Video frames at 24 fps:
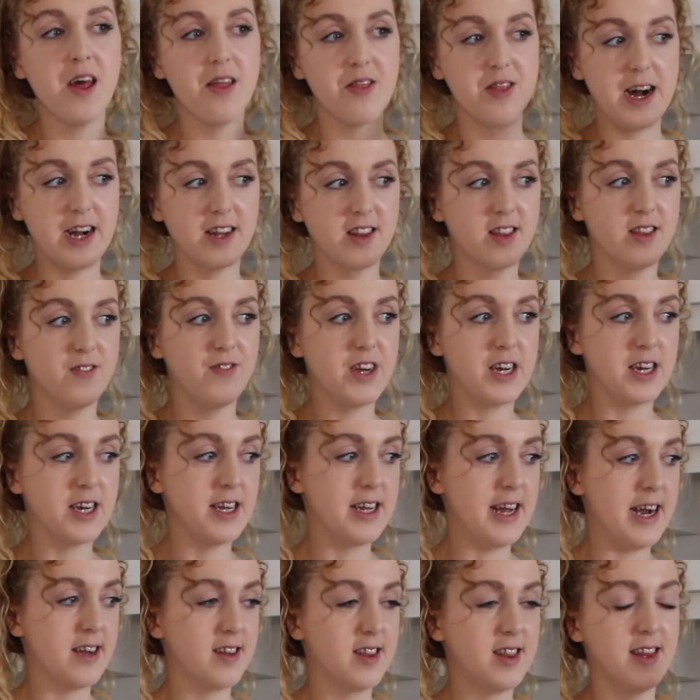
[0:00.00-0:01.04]
That's the very
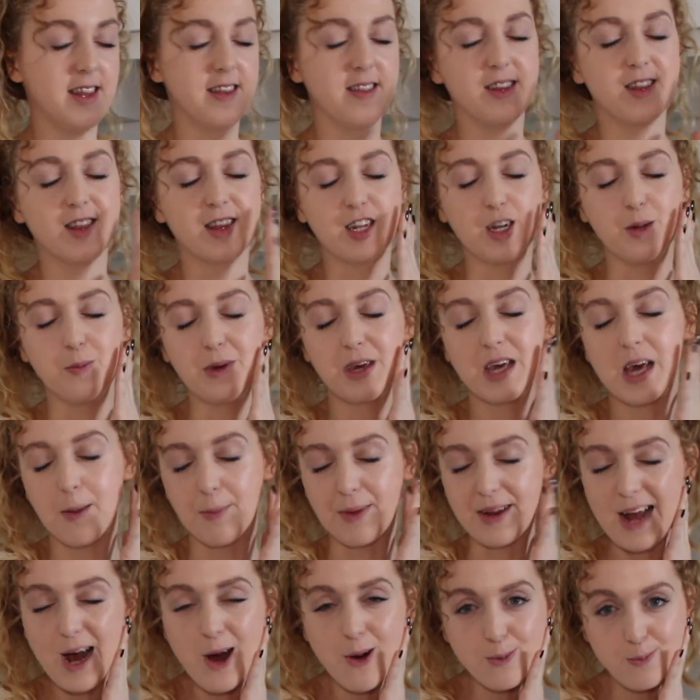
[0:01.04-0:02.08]
next thing that's going to be
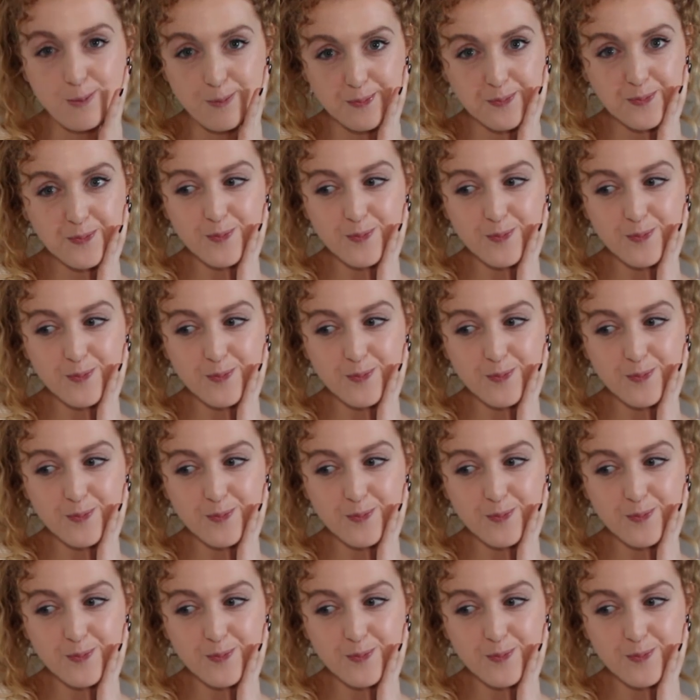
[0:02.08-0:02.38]
coming out.